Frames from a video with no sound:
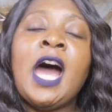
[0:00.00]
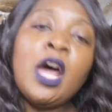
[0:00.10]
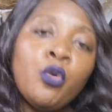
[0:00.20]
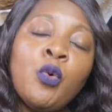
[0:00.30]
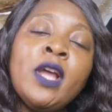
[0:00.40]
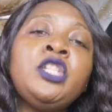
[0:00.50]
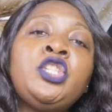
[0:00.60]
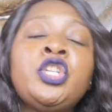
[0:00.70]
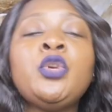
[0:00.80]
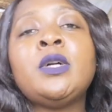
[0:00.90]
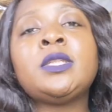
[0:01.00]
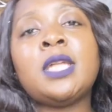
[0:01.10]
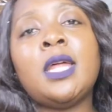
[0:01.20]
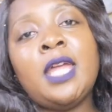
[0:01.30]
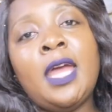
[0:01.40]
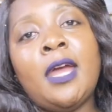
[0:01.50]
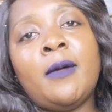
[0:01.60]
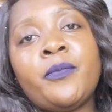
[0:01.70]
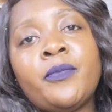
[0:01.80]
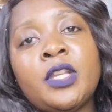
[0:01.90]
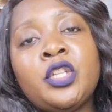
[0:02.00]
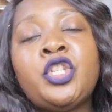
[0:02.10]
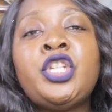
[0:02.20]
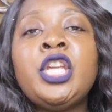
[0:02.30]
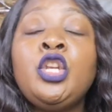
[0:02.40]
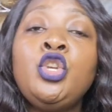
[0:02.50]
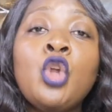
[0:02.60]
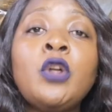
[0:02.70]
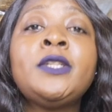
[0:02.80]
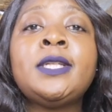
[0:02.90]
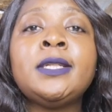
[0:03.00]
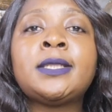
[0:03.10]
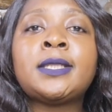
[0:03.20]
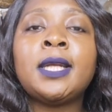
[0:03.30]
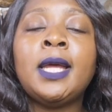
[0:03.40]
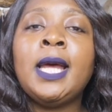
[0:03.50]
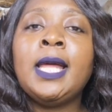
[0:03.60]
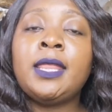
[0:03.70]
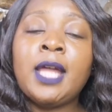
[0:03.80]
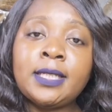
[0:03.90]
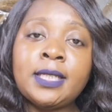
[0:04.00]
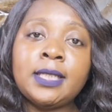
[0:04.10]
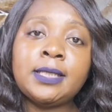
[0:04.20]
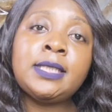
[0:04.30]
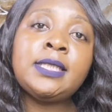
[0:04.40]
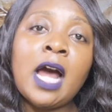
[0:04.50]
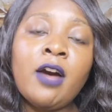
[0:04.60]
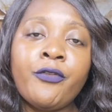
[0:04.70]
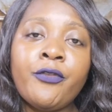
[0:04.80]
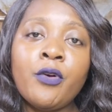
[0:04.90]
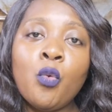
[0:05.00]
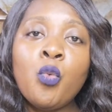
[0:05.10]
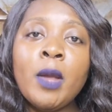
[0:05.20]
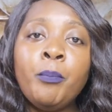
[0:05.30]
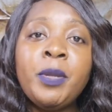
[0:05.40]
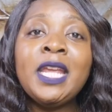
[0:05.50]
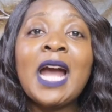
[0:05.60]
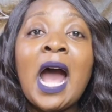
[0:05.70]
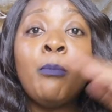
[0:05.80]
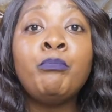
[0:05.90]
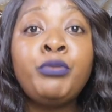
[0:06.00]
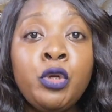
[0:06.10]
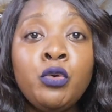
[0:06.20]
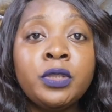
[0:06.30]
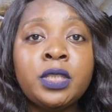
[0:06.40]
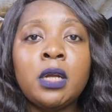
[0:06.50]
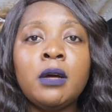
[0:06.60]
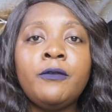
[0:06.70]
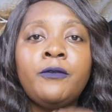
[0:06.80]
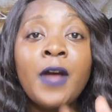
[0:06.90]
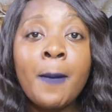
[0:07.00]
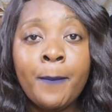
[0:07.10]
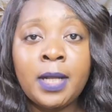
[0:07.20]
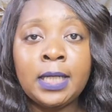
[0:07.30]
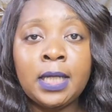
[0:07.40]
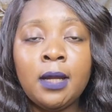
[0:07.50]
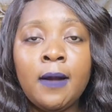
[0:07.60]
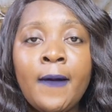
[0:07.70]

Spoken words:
And when she was there, she noticed that staff were being abused verbally